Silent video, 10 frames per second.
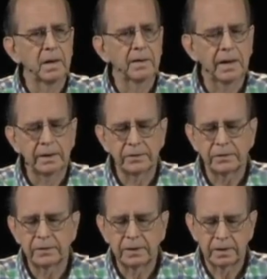That
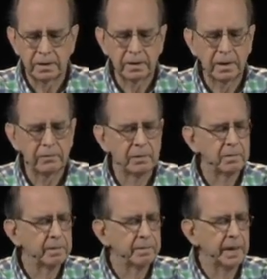is that
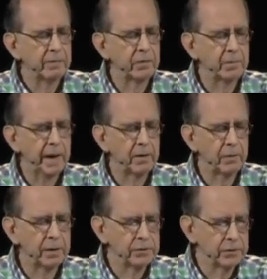every
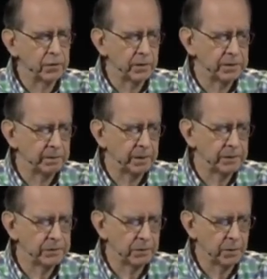battery, as you know, has a
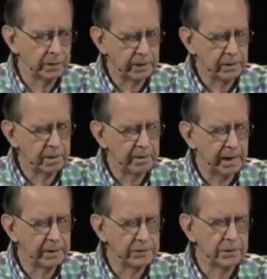plus on one end and a
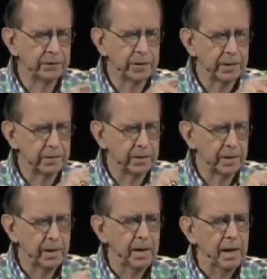minus on the other.
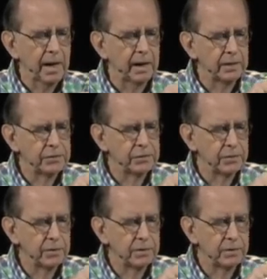And as you
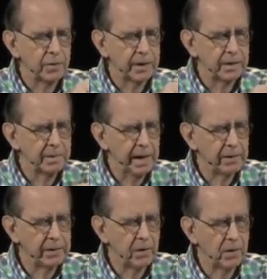drain the
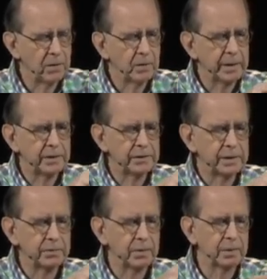battery all the way to
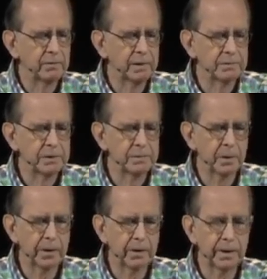zero, it flips its
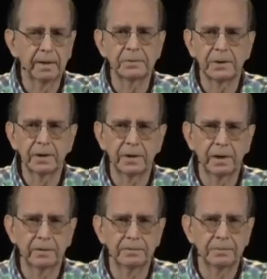polarity upside
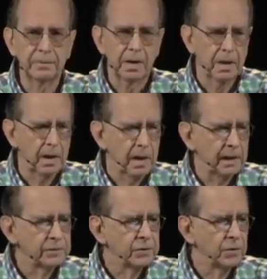down.
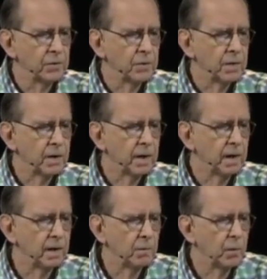And so
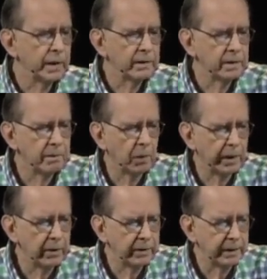when the
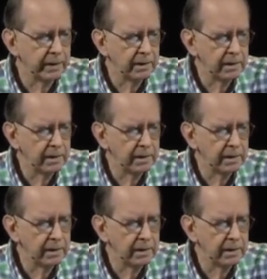polarity